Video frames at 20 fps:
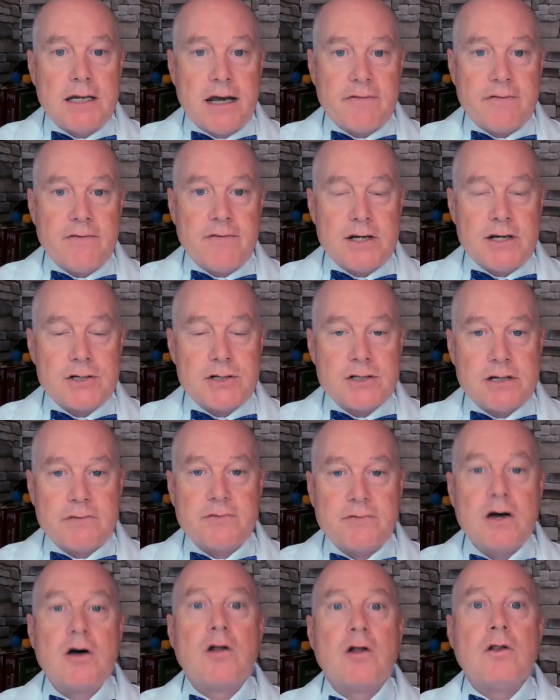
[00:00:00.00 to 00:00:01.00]
definition
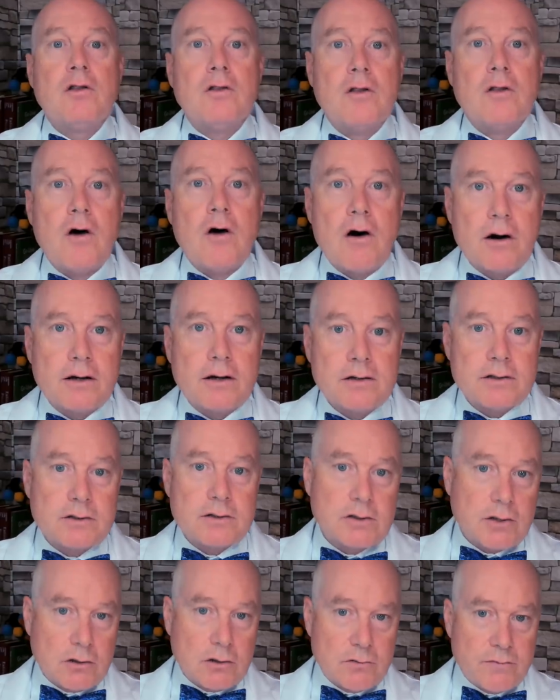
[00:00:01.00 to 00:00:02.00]
of long
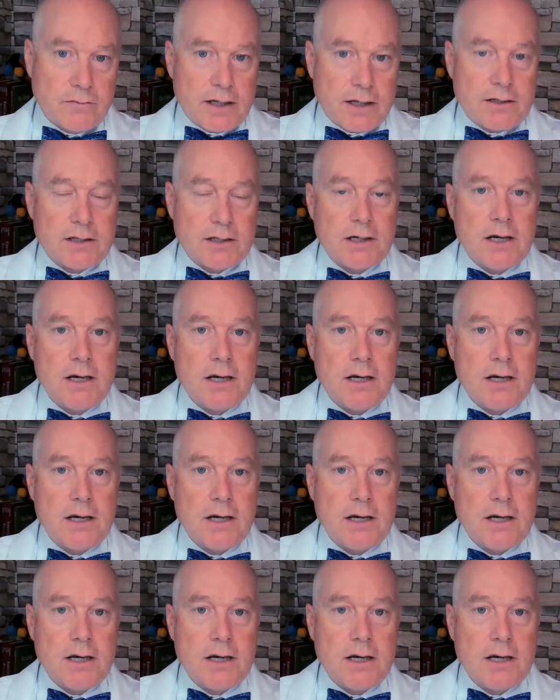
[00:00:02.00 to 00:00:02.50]
COVID.